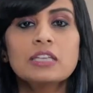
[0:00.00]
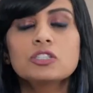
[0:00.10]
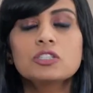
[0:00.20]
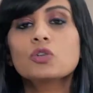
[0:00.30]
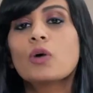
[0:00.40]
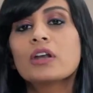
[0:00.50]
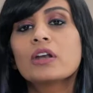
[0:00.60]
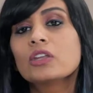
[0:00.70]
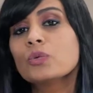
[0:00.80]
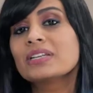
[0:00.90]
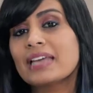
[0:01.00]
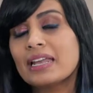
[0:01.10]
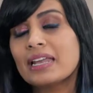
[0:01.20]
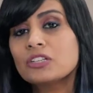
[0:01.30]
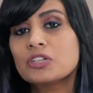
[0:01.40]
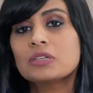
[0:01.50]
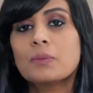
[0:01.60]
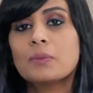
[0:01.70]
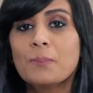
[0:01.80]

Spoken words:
is through our new intelligent